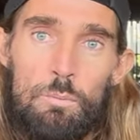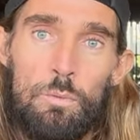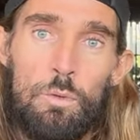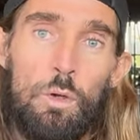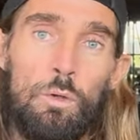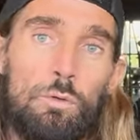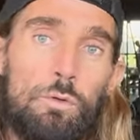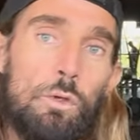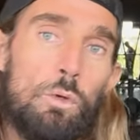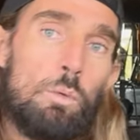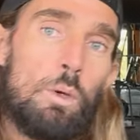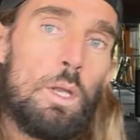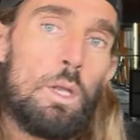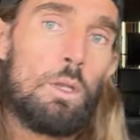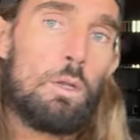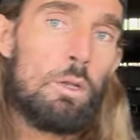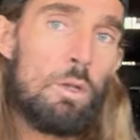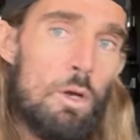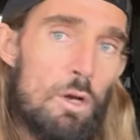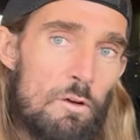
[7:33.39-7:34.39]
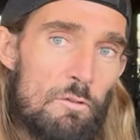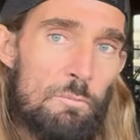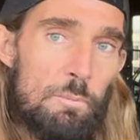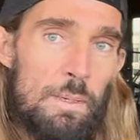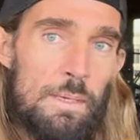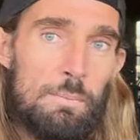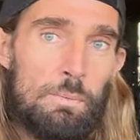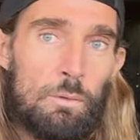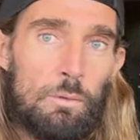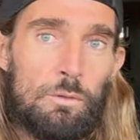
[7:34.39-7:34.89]
or do what a lot of
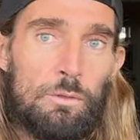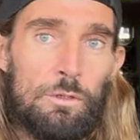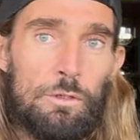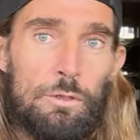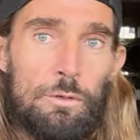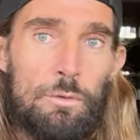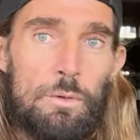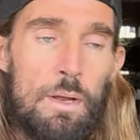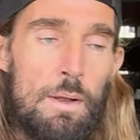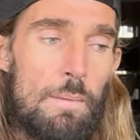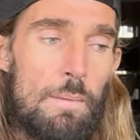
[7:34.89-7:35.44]
people do